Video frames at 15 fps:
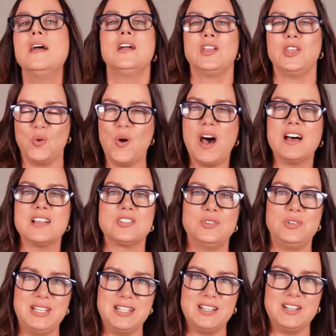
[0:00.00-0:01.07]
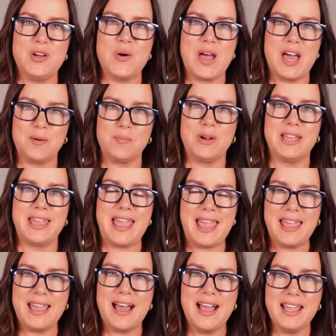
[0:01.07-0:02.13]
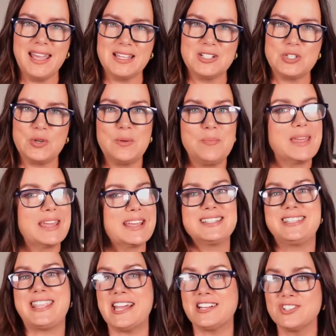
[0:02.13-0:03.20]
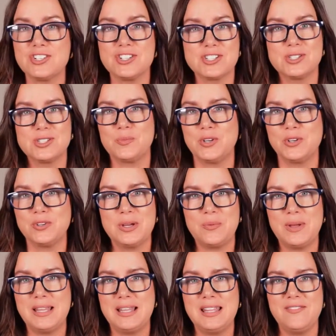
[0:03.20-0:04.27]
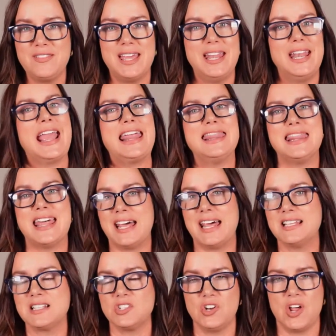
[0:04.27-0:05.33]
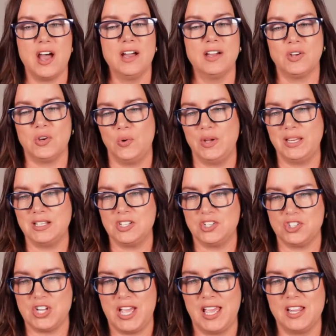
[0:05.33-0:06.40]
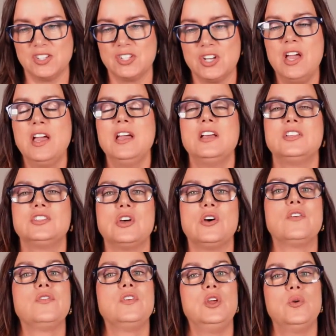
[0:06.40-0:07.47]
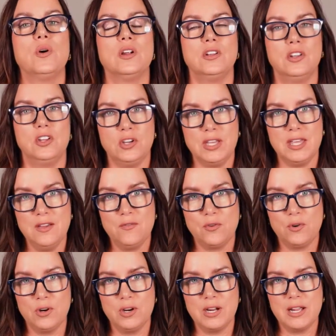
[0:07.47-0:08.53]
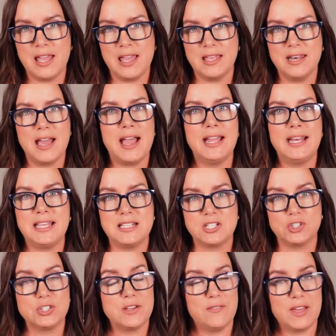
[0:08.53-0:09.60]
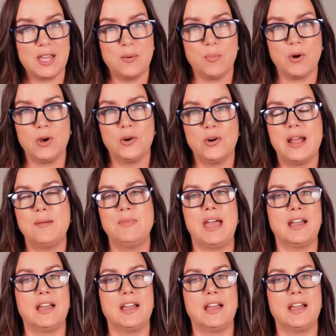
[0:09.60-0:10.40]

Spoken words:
you also need to know how to bring AI into it because that's just the world that we live in and that is not going to change. So if you are looking for an ID certificate program that